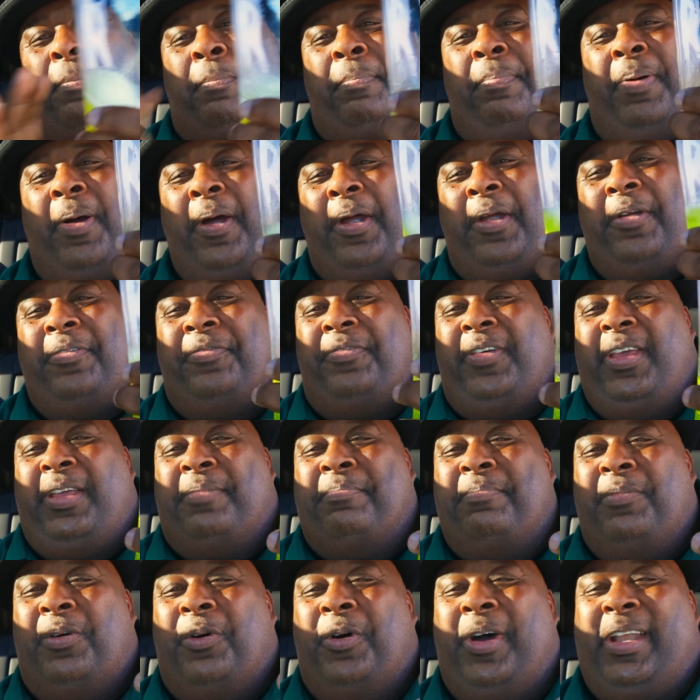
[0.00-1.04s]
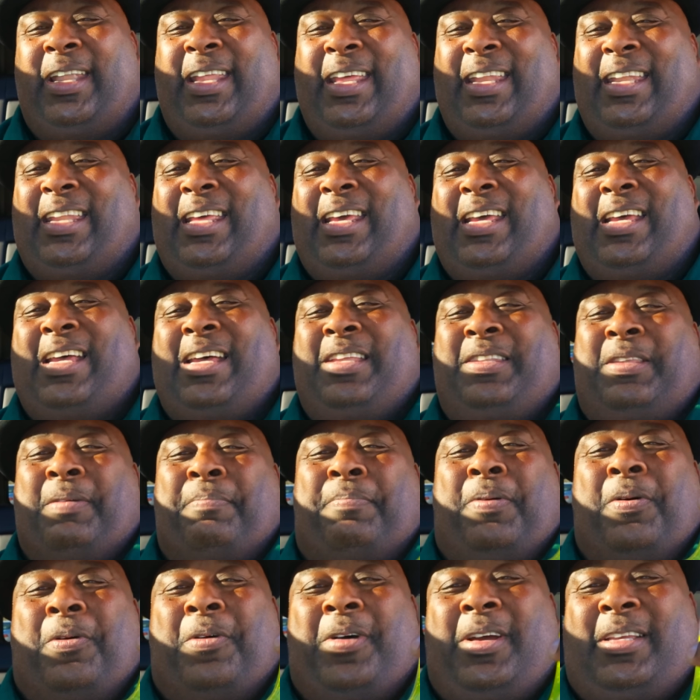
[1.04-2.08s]
Perfect morning to
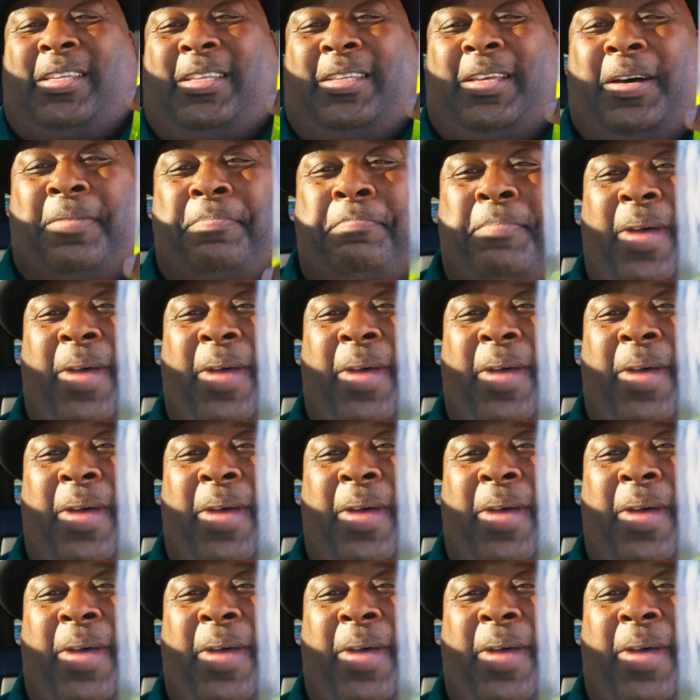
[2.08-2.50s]
pour some